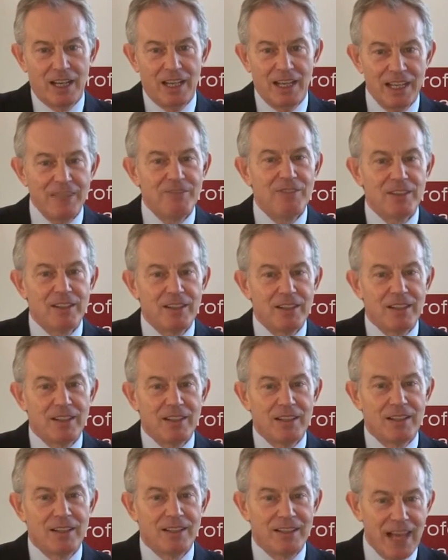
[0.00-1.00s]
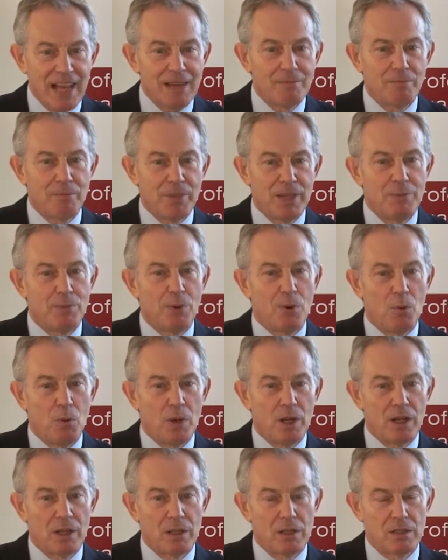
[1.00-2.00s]
even then people
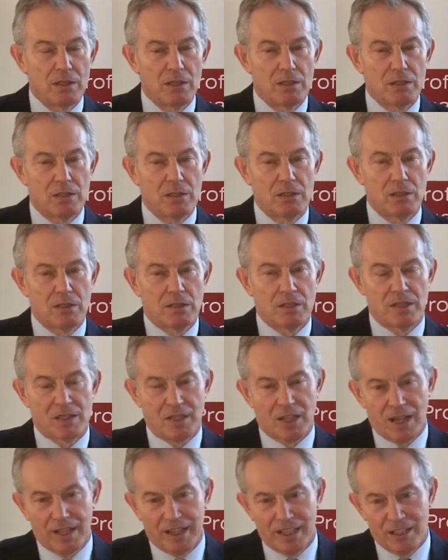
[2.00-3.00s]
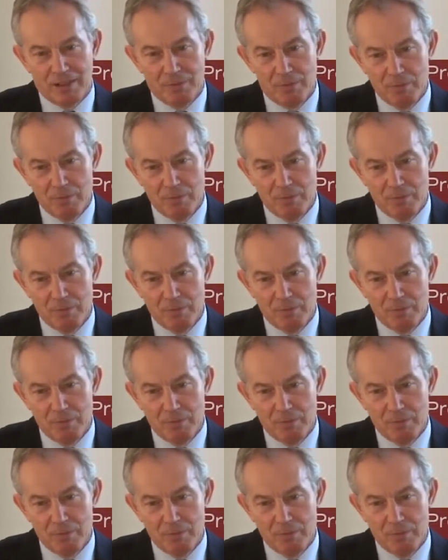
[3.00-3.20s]
were starting